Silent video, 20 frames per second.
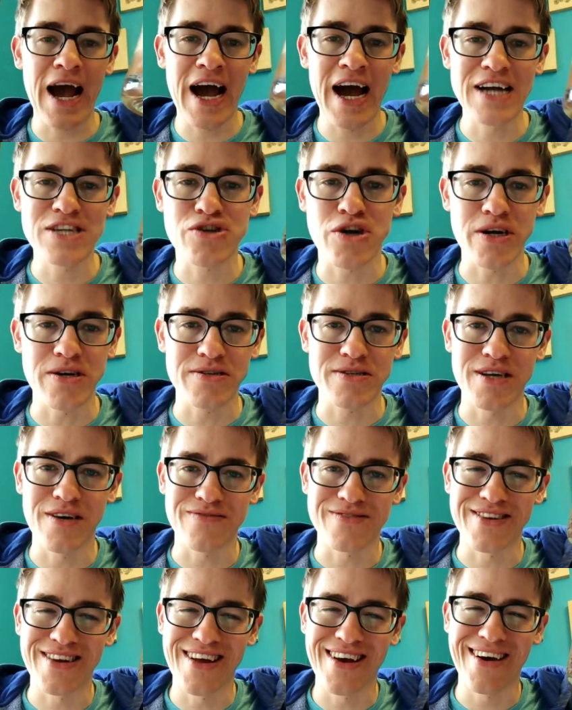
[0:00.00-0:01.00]
Treat
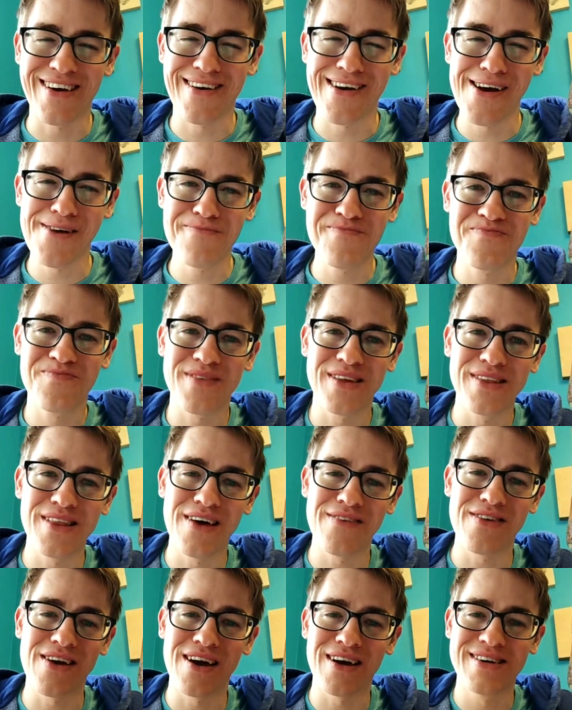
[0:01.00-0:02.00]
yourself today, all right?
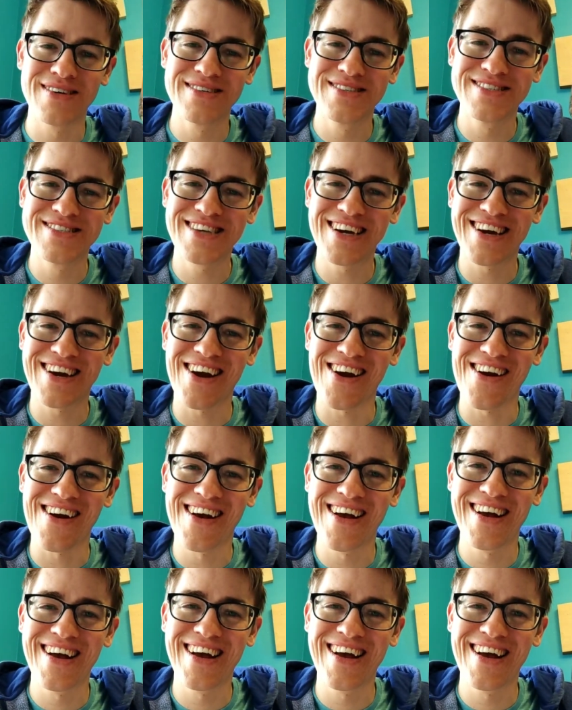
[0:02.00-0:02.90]
Love you. Take care.